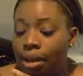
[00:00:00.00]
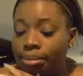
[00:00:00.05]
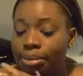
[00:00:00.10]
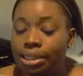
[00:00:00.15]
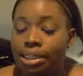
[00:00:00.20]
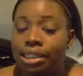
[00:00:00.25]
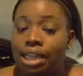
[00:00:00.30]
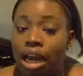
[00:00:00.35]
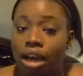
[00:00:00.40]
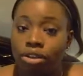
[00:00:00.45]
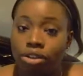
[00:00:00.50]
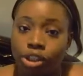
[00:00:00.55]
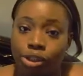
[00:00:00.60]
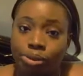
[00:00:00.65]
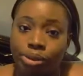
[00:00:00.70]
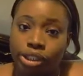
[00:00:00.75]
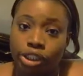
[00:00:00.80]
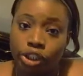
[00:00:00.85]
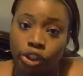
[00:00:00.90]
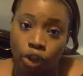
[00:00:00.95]
it's down to
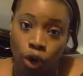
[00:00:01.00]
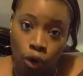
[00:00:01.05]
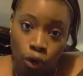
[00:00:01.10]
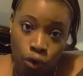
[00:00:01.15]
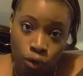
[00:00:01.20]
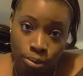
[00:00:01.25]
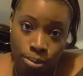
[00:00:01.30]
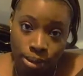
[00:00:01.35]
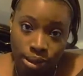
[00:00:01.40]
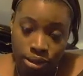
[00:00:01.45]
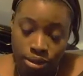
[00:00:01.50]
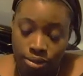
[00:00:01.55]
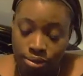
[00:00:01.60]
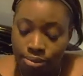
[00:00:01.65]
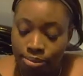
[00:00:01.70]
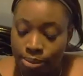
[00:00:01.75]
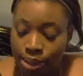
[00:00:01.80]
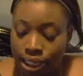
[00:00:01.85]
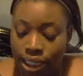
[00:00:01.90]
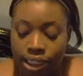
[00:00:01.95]
its dome,
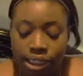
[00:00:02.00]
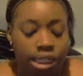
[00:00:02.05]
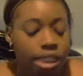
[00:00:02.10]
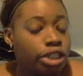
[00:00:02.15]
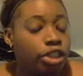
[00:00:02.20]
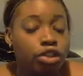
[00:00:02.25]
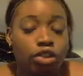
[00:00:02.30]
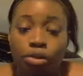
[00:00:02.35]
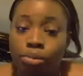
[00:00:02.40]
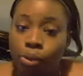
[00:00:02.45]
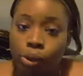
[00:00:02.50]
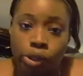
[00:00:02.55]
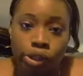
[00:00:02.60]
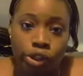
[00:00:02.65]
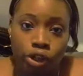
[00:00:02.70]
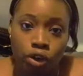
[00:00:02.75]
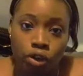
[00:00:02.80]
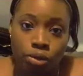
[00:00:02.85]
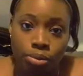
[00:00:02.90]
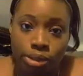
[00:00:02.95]
meaning there's no more
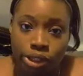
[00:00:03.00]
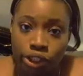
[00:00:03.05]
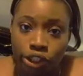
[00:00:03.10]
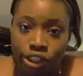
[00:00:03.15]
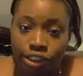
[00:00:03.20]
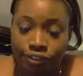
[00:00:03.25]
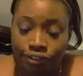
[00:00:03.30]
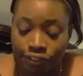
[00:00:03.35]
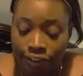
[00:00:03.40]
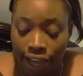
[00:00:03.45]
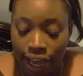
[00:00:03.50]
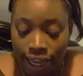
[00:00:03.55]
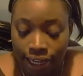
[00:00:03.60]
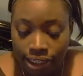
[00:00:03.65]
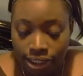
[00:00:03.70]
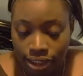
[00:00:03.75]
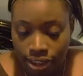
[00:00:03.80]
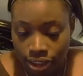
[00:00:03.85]
dome, it's just flat.